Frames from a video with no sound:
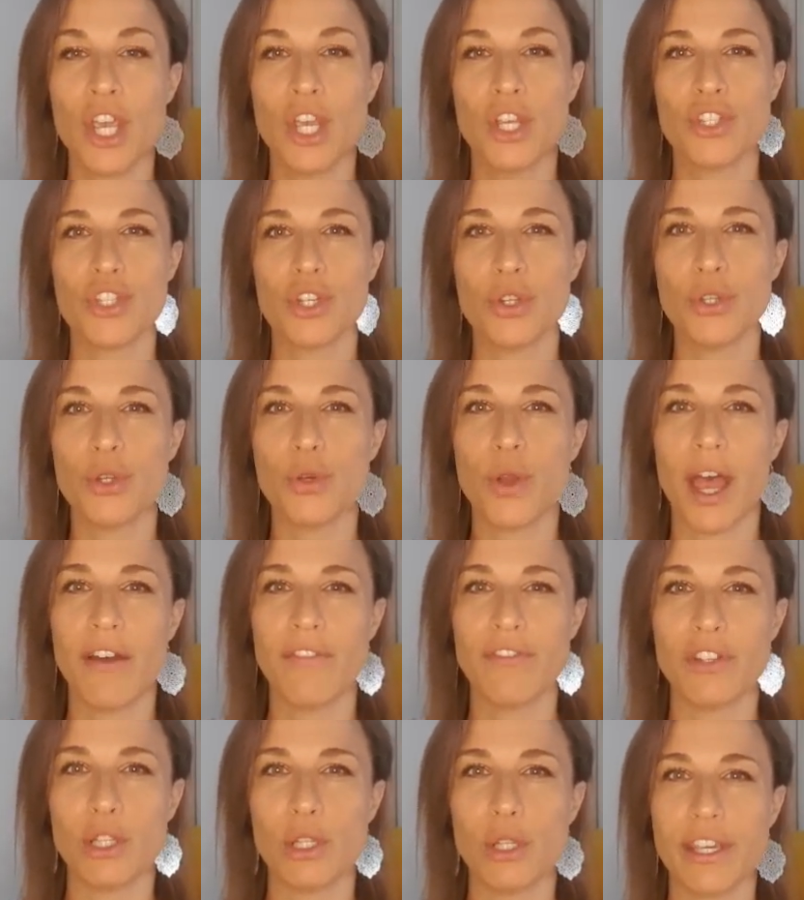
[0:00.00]
so you
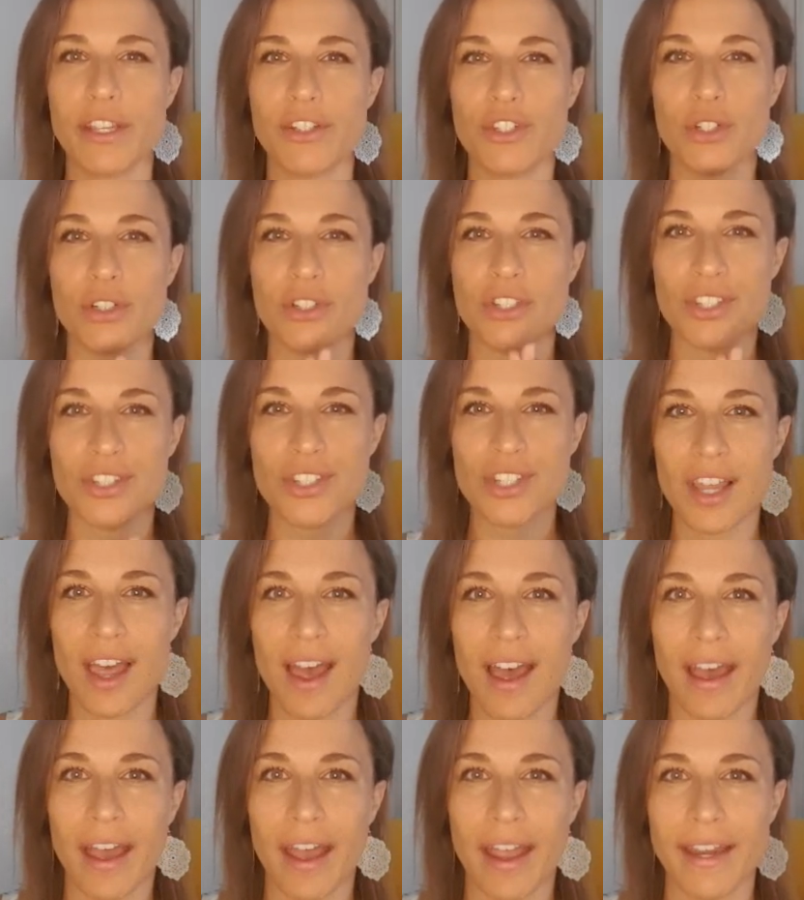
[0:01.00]
have to look at your
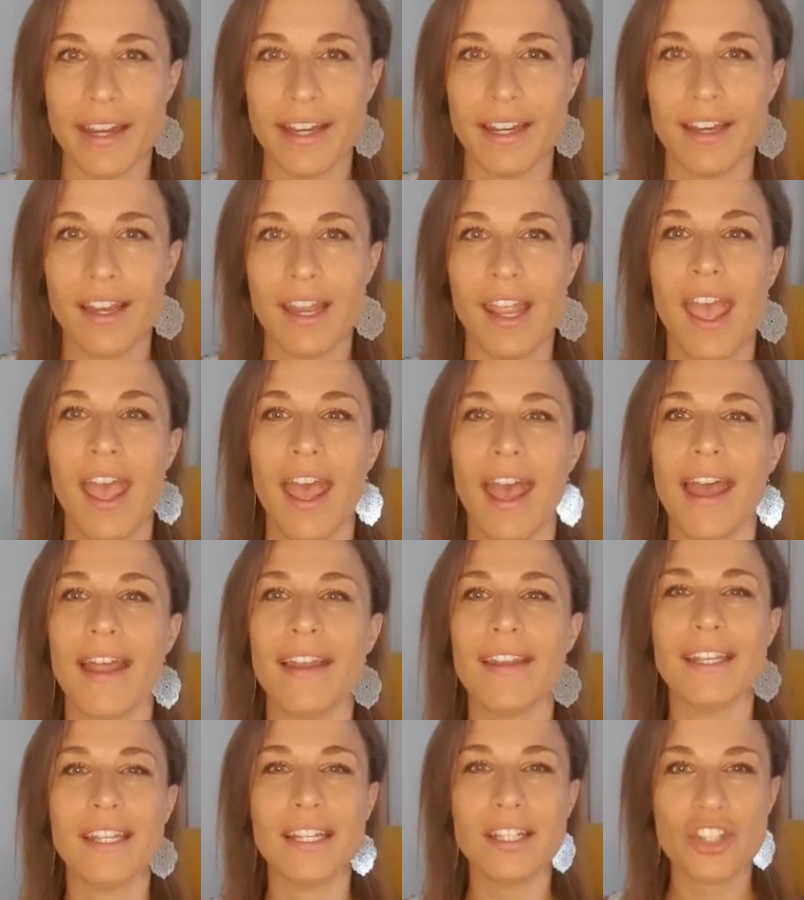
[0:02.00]
sign
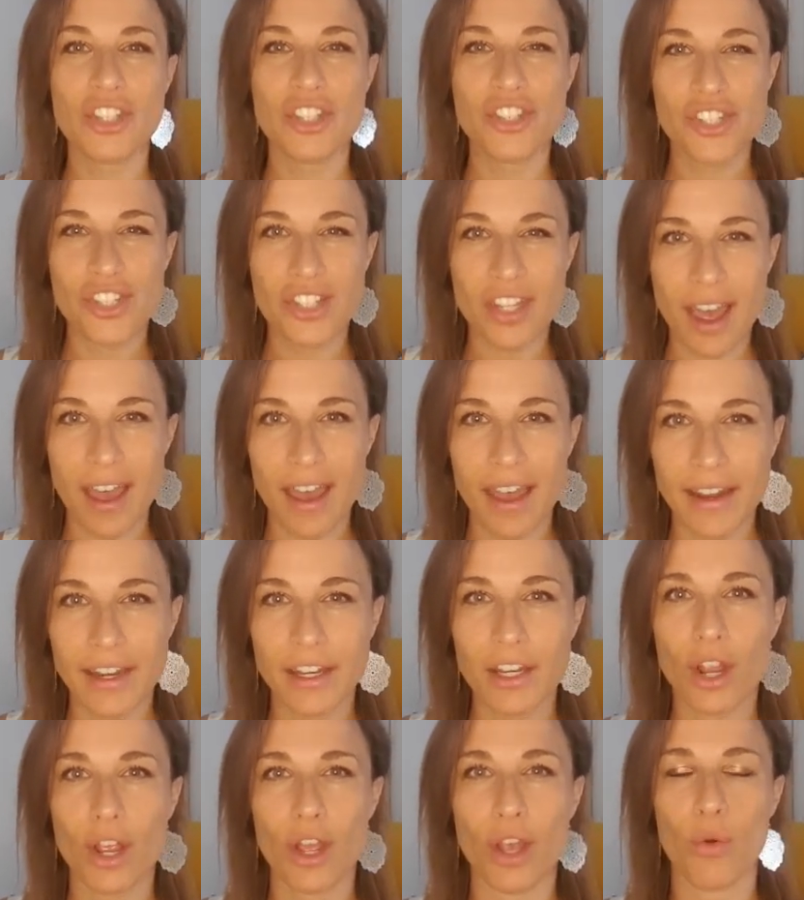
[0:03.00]
and each sign